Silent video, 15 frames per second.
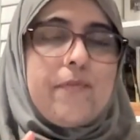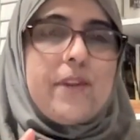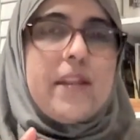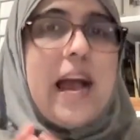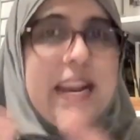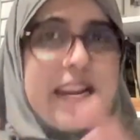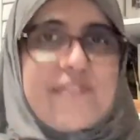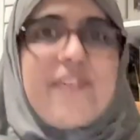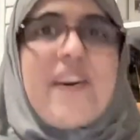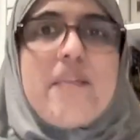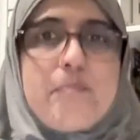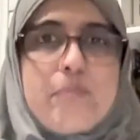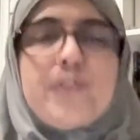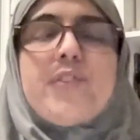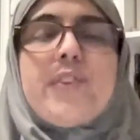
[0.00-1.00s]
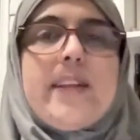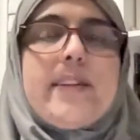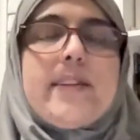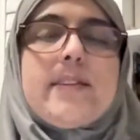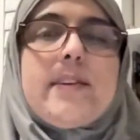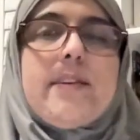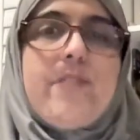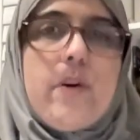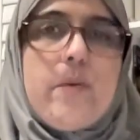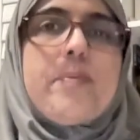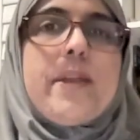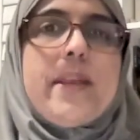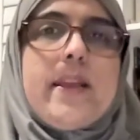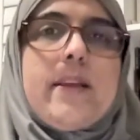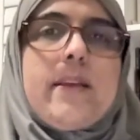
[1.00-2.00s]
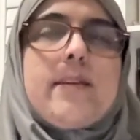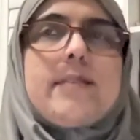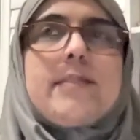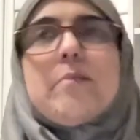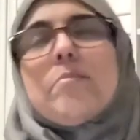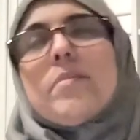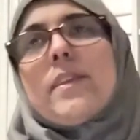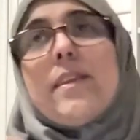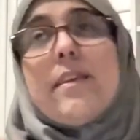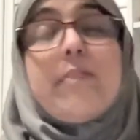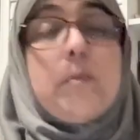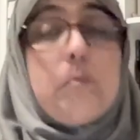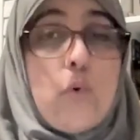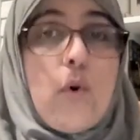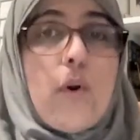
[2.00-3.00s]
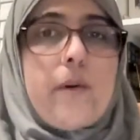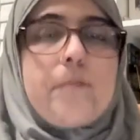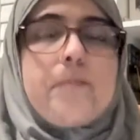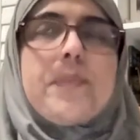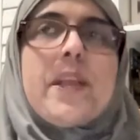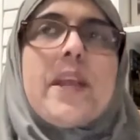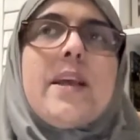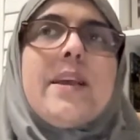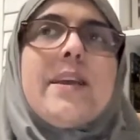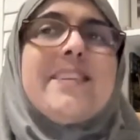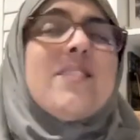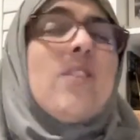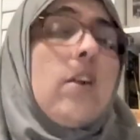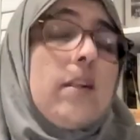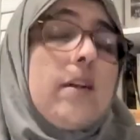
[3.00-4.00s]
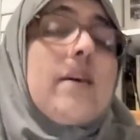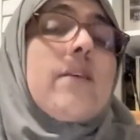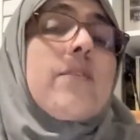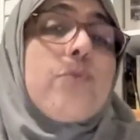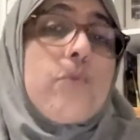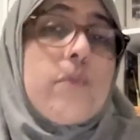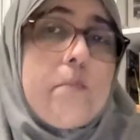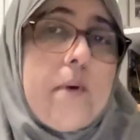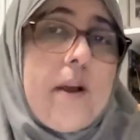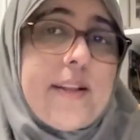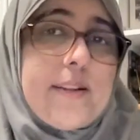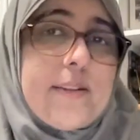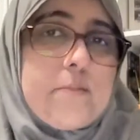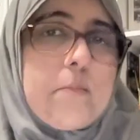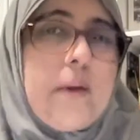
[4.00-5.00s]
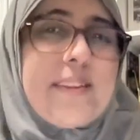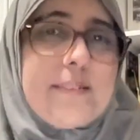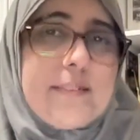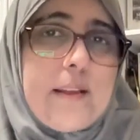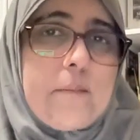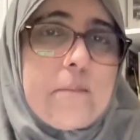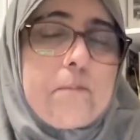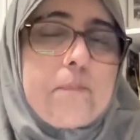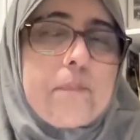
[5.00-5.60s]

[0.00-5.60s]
95% of our being, some say even more, is all through the mind, mindset.